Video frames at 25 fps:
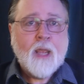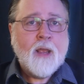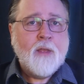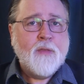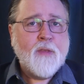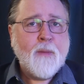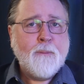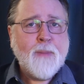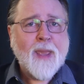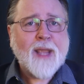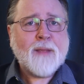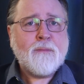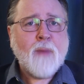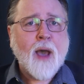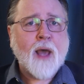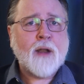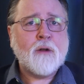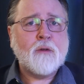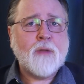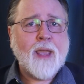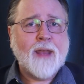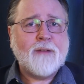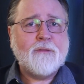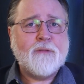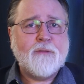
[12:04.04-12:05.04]
The big model
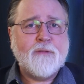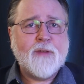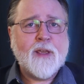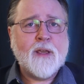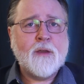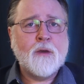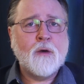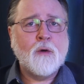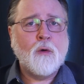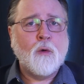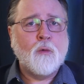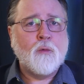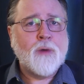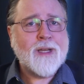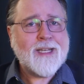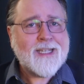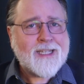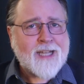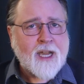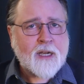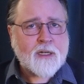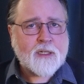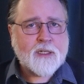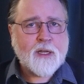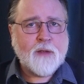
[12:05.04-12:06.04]
can feel
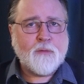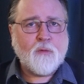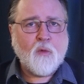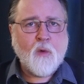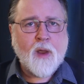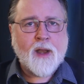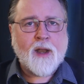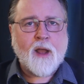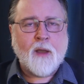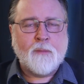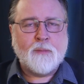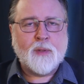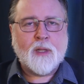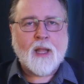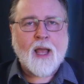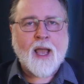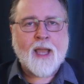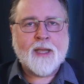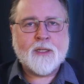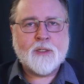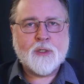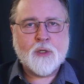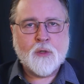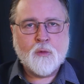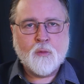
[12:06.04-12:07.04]
reductive when
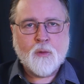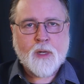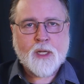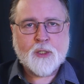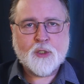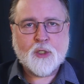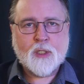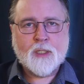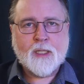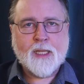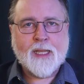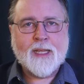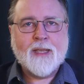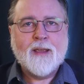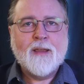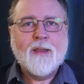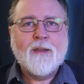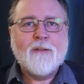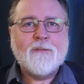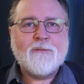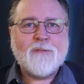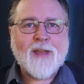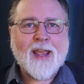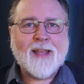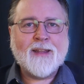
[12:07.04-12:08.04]
applied too rigidly,
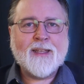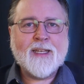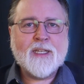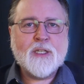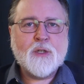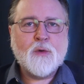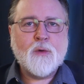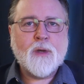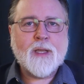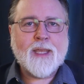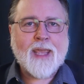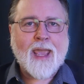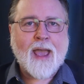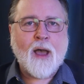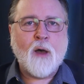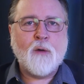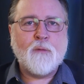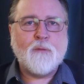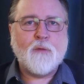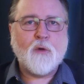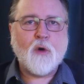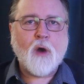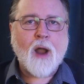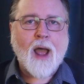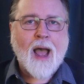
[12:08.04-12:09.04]
failing to account
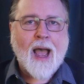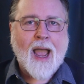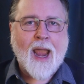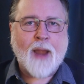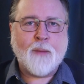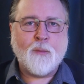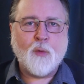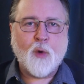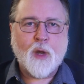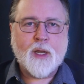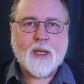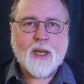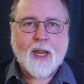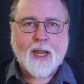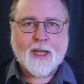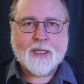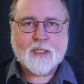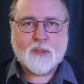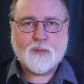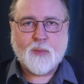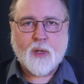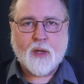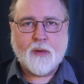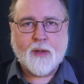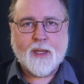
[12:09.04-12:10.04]
for hybrid
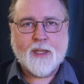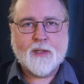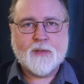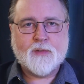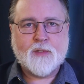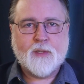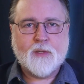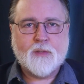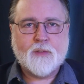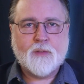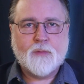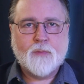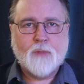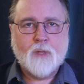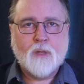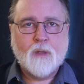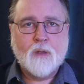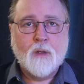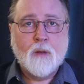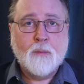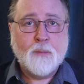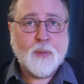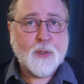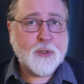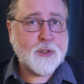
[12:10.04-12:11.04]
experiences.
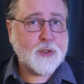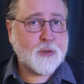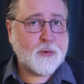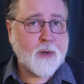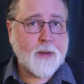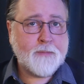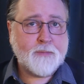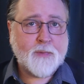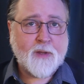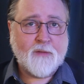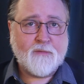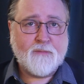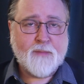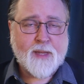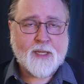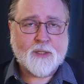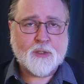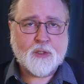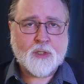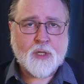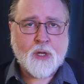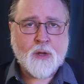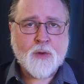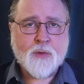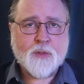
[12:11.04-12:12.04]
Prescriptive
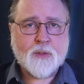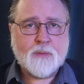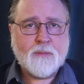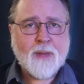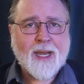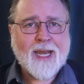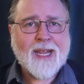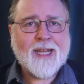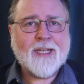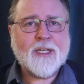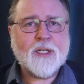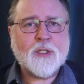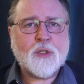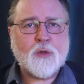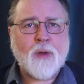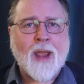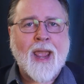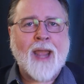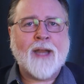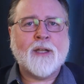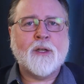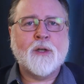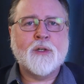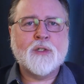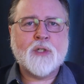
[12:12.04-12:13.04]
misuse. Many
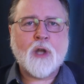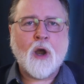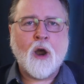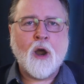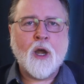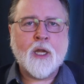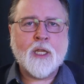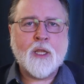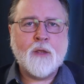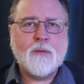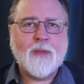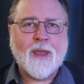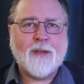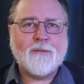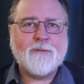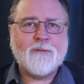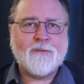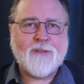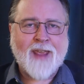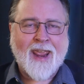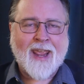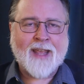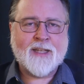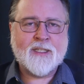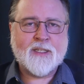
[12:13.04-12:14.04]
detractors argue that
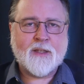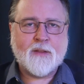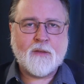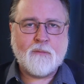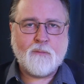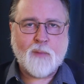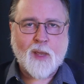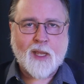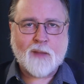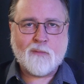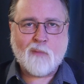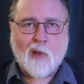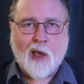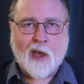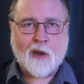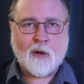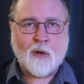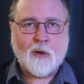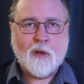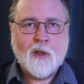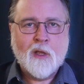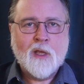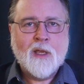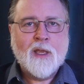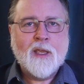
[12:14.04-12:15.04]
fans of the big
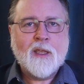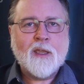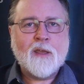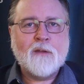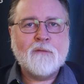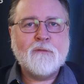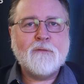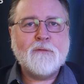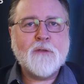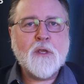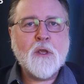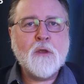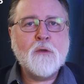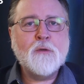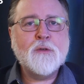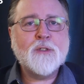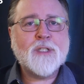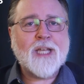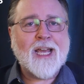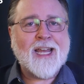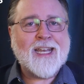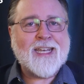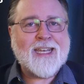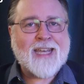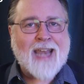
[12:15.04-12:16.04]
model confused
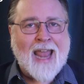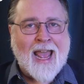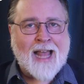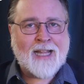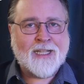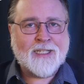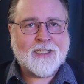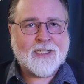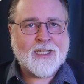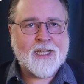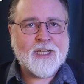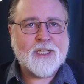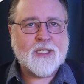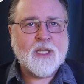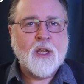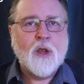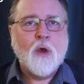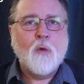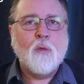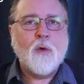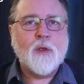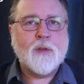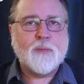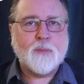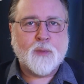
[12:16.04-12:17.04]
analysis
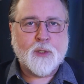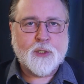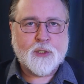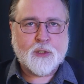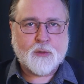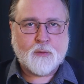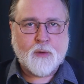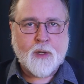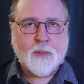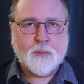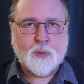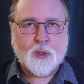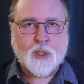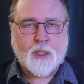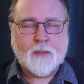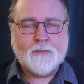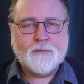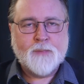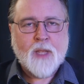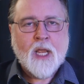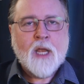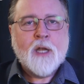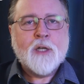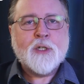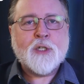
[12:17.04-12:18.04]
with prescription,
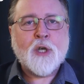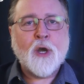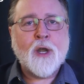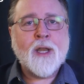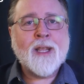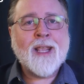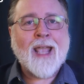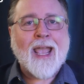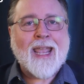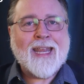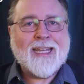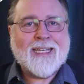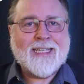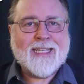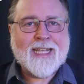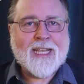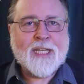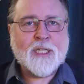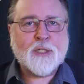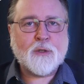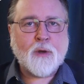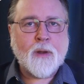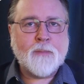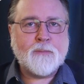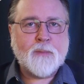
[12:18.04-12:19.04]
turning a
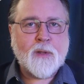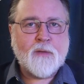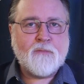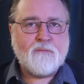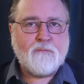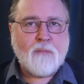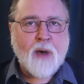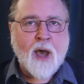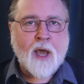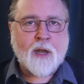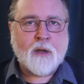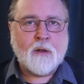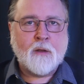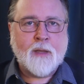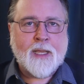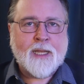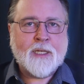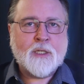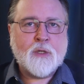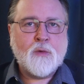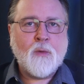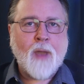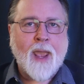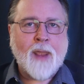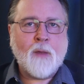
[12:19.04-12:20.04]
descriptive model
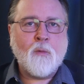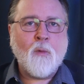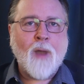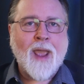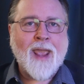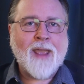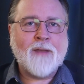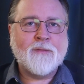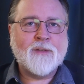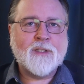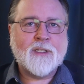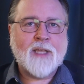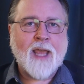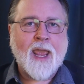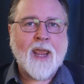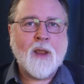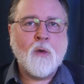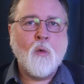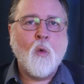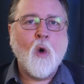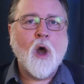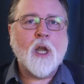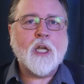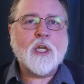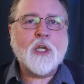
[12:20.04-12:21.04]
into a way of saying
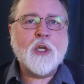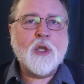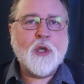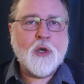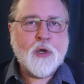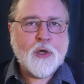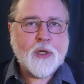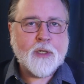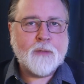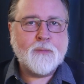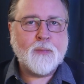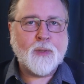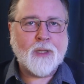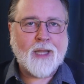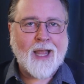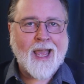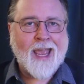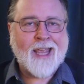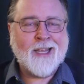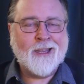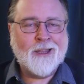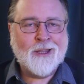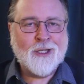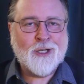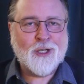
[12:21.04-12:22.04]
what good play
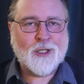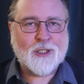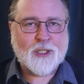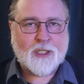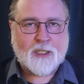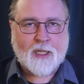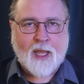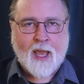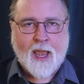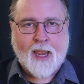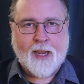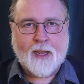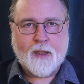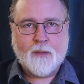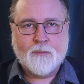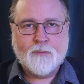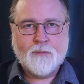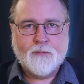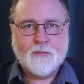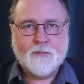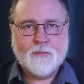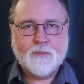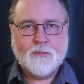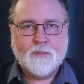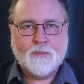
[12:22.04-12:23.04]
looks like.
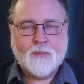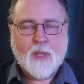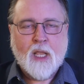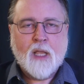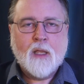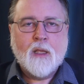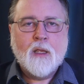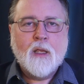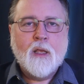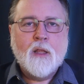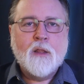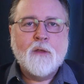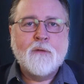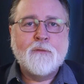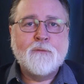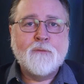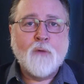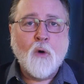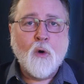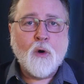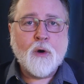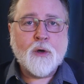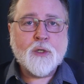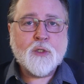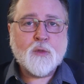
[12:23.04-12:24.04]
The
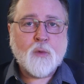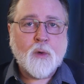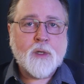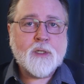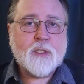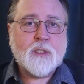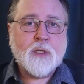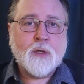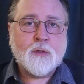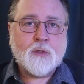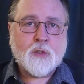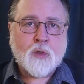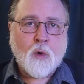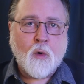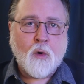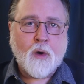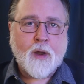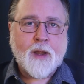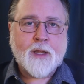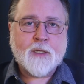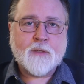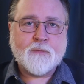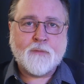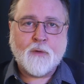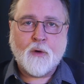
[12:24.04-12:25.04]
Forge was
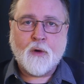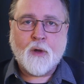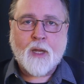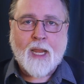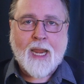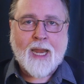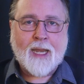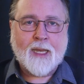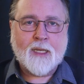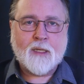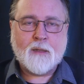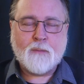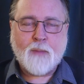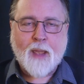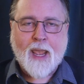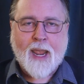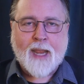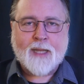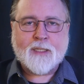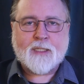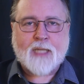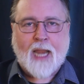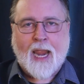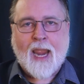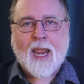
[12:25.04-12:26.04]
notorious for heated
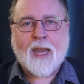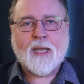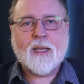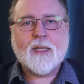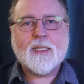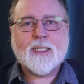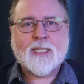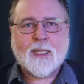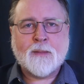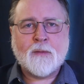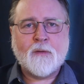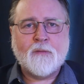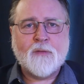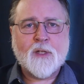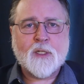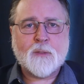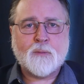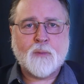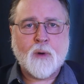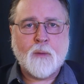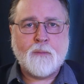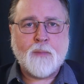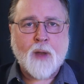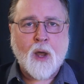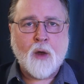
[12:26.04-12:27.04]
debates, and some of its
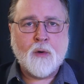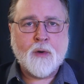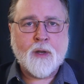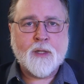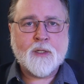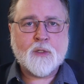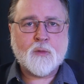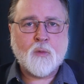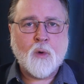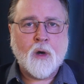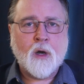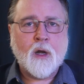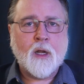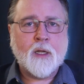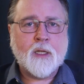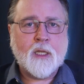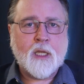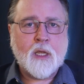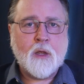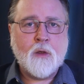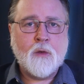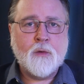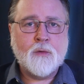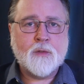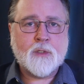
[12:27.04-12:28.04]
proponents were
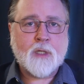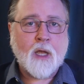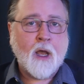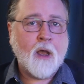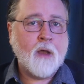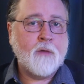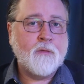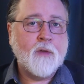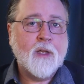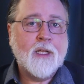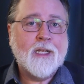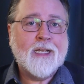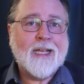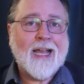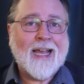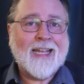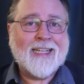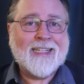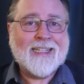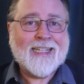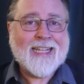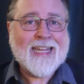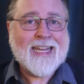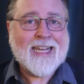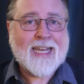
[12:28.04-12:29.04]
accused of
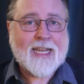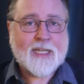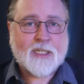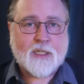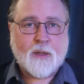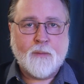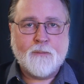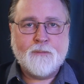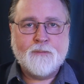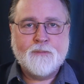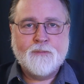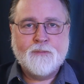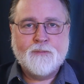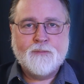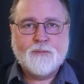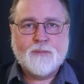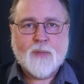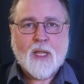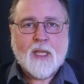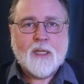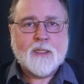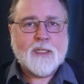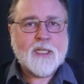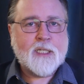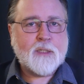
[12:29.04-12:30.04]
elitism,
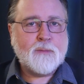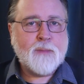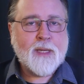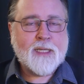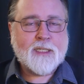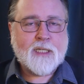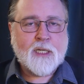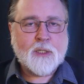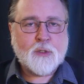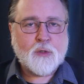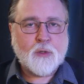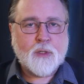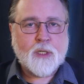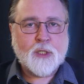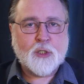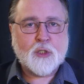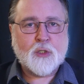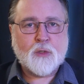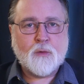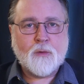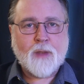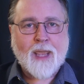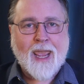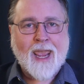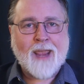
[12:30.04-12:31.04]
dismissing
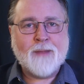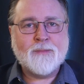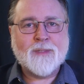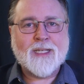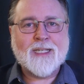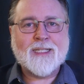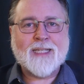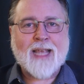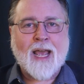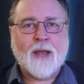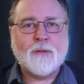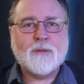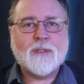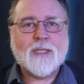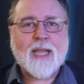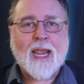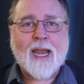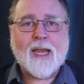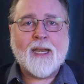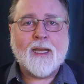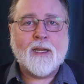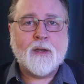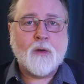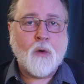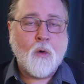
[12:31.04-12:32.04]
traditional games as
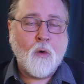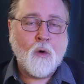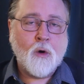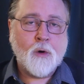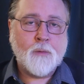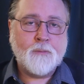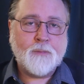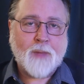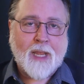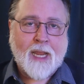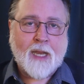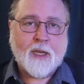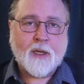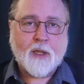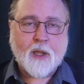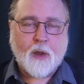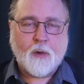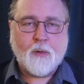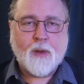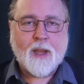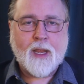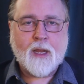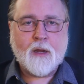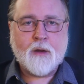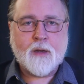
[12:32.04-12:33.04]
outdated or
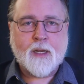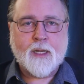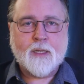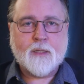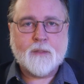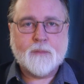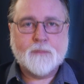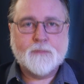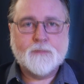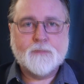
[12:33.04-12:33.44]
incoherent.